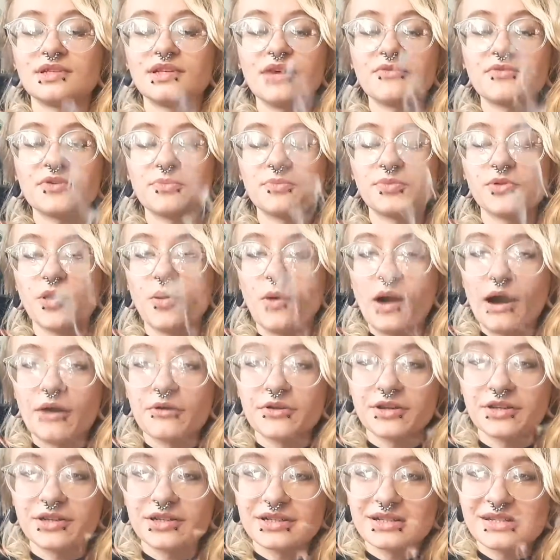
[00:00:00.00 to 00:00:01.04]
Never blow
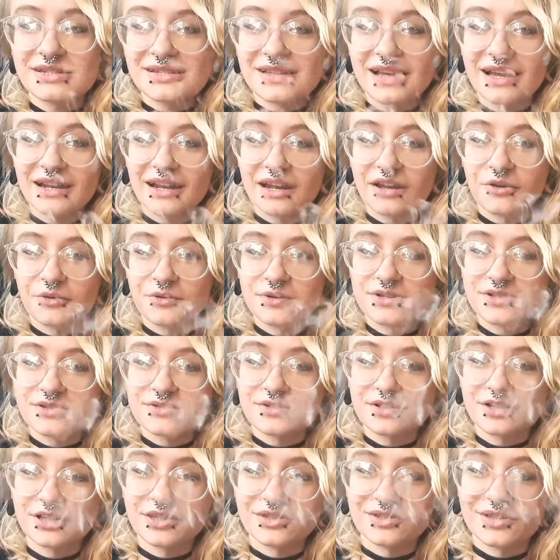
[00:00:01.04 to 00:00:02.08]
out your incense. I
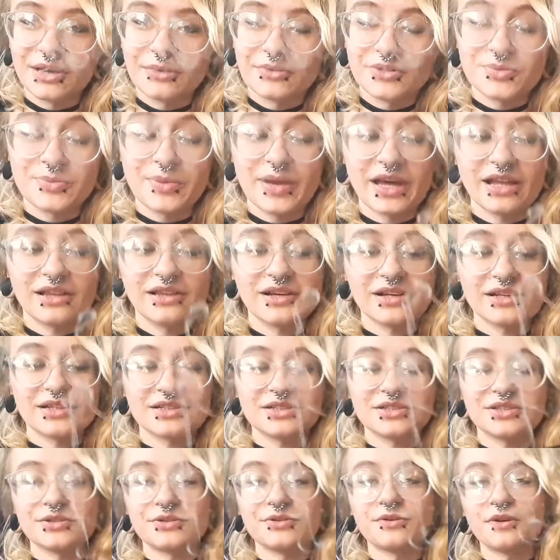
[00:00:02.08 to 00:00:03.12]
always heard that was bad
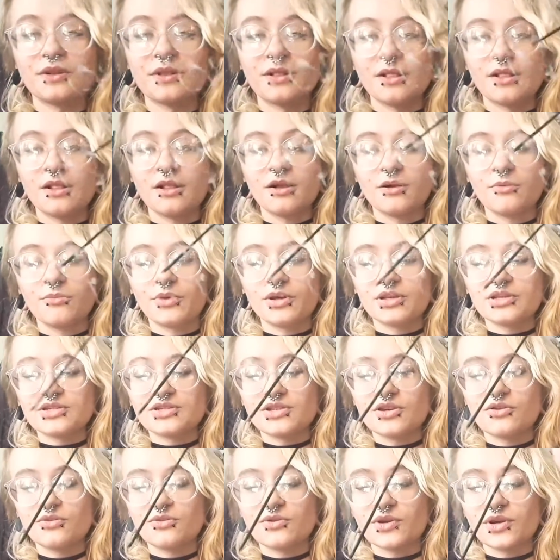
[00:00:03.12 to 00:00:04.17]
luck too. But
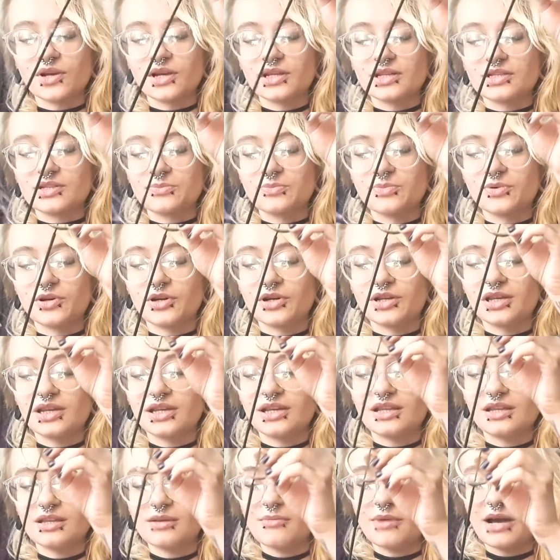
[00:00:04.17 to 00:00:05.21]
so we're going to put
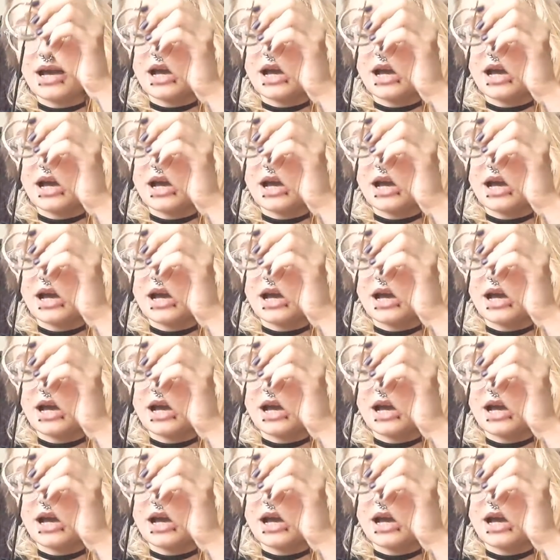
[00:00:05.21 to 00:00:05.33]
it in the